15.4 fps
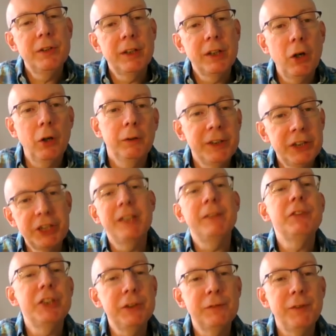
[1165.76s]
the college
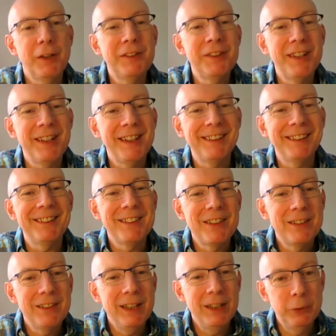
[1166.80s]
gives you funding
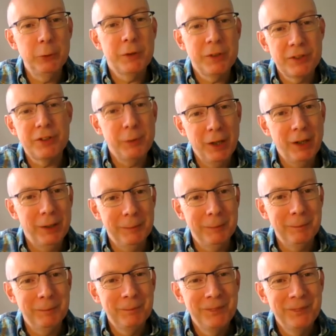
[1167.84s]
in order to
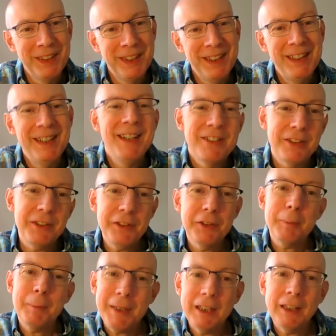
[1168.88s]
run, so you
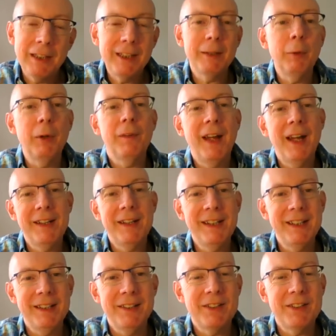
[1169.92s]
can be clear what that
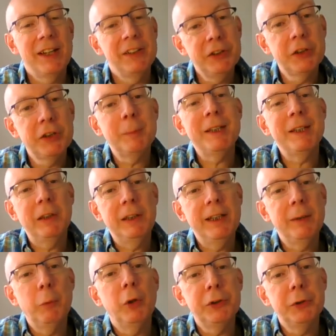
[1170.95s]
is, and you can be
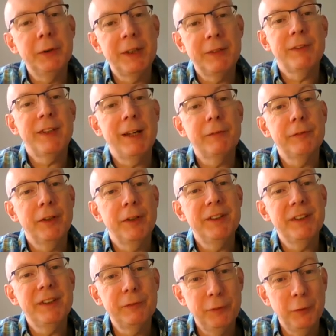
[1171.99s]
clear what you're given that
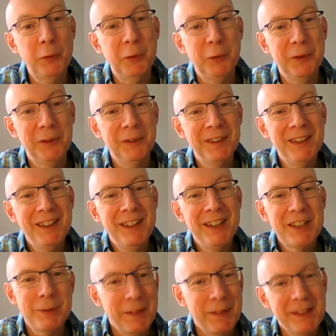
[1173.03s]
funding for.
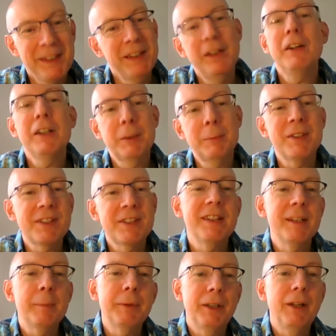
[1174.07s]
So I think the argument
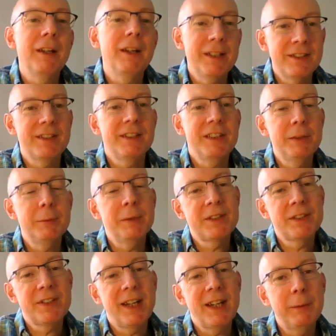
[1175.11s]
still applies that you
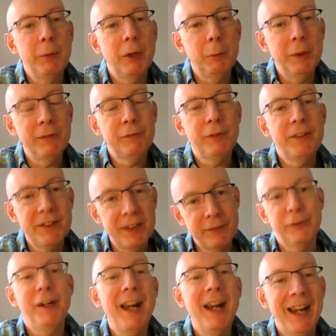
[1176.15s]
would say, well, we're funded
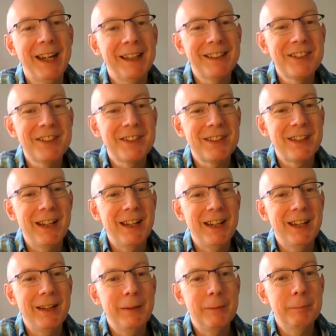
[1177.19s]
for X,
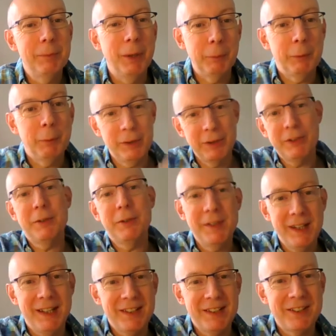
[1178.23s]
but we want to do
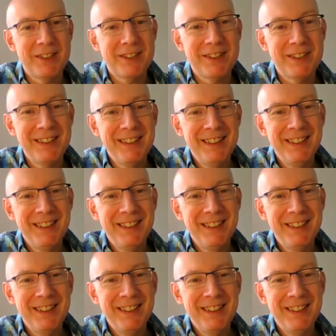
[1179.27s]
this.